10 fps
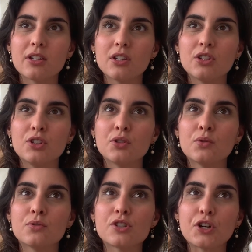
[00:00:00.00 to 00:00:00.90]

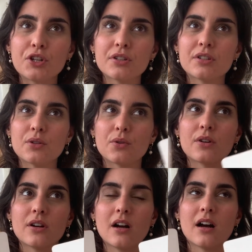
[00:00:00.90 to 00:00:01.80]
you turned
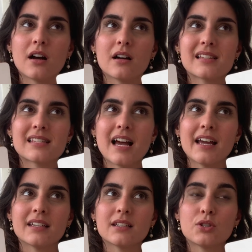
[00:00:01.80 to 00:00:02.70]
your
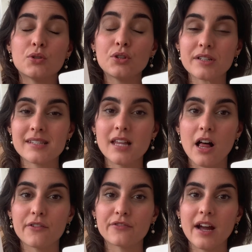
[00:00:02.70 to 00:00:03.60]
sight to
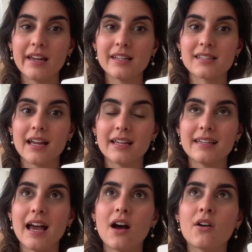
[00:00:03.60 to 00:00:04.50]
yourself, right? It's like
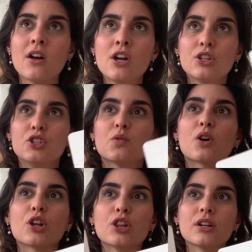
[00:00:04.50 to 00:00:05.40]
now you
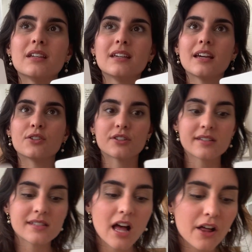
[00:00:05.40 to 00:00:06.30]
are looking at
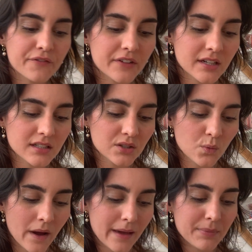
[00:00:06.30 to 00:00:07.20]
yourself in a new
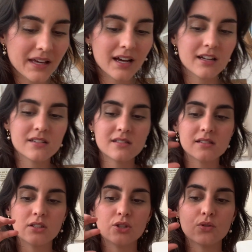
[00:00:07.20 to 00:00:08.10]
way because
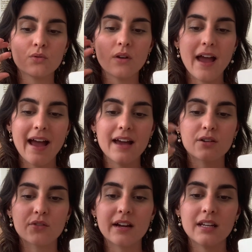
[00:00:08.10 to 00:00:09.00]
you had
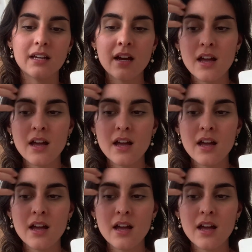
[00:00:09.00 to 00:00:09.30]
already